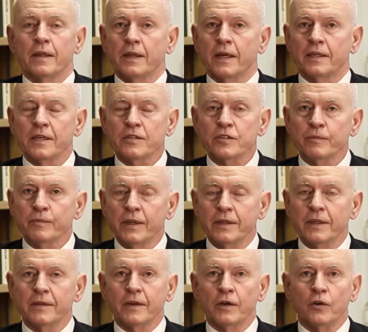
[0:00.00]
That doesn't mean
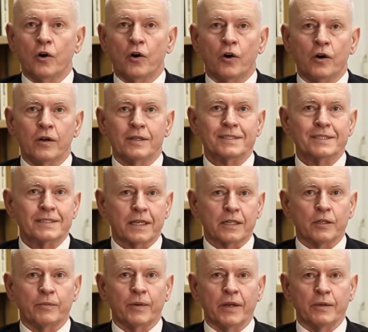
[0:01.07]
that they're all
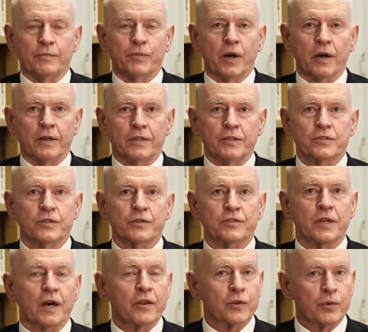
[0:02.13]
settled by the parties.
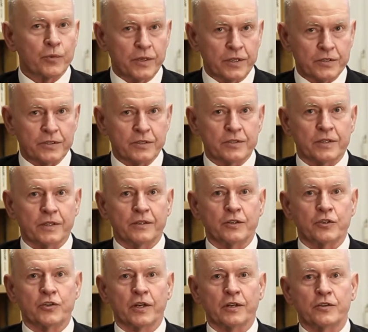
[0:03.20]
There's other reasons that the
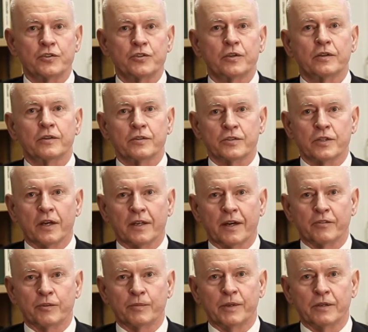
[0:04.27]
judge does not
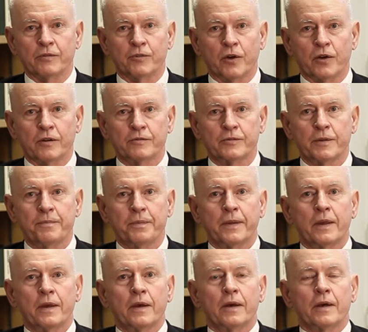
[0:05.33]
have to be involved.
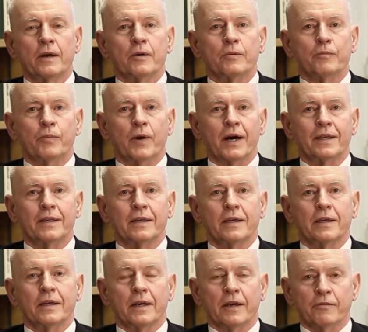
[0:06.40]
But
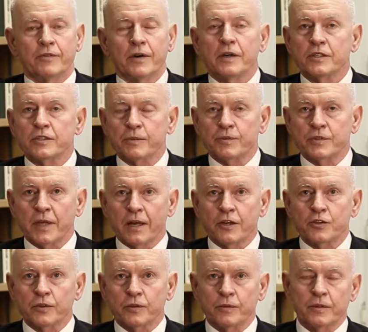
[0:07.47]
a very
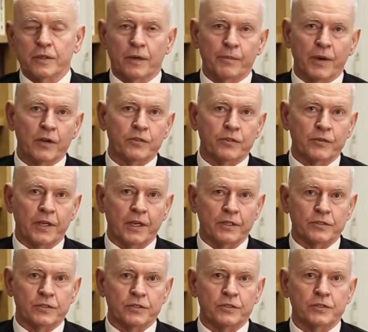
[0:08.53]
substantial amount of
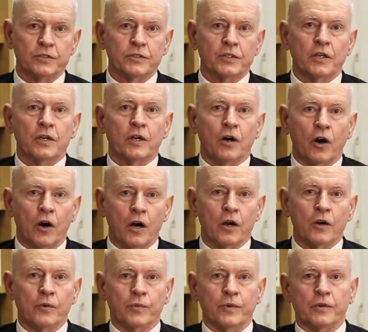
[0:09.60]
cases
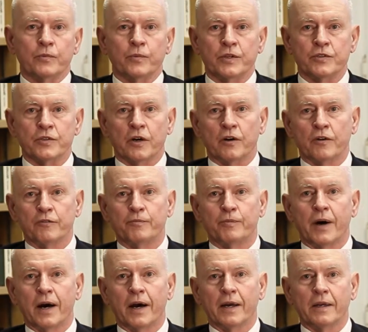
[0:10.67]
are resolved
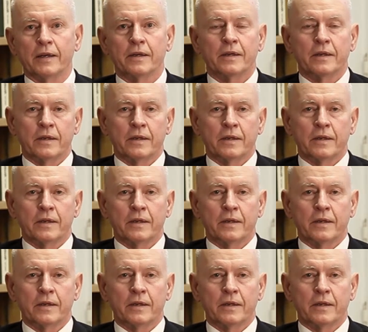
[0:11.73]
by